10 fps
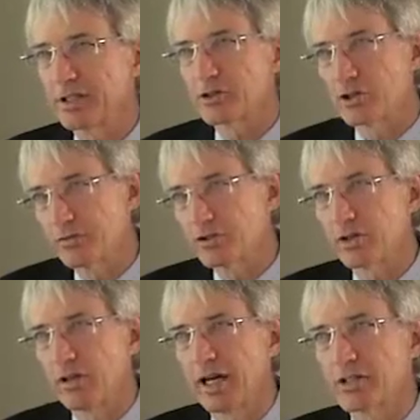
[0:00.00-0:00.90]
It's served your
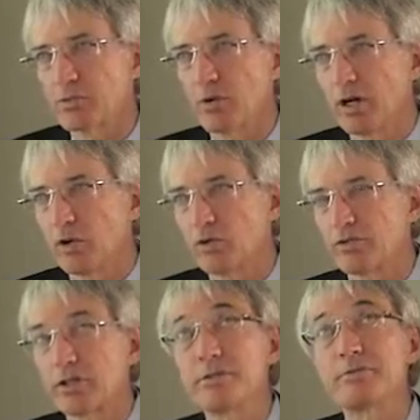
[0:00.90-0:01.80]
clients well
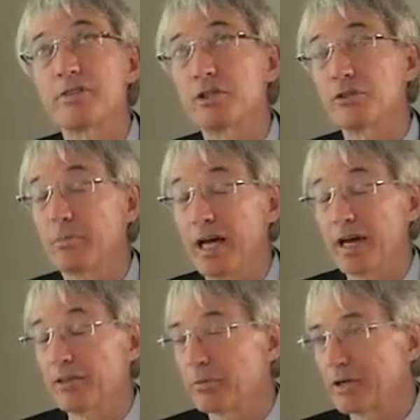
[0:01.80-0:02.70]
over, if I do the
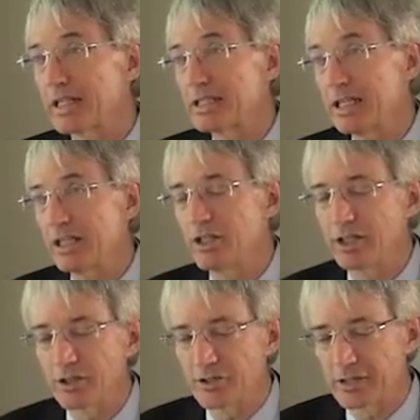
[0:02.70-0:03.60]
math, about 18
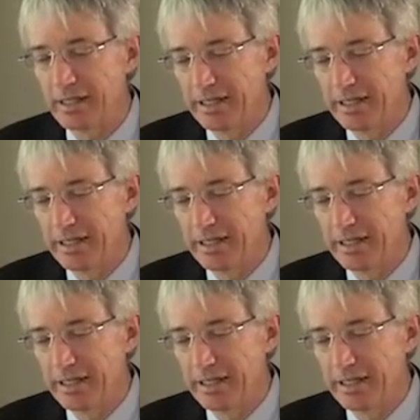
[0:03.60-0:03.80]
years.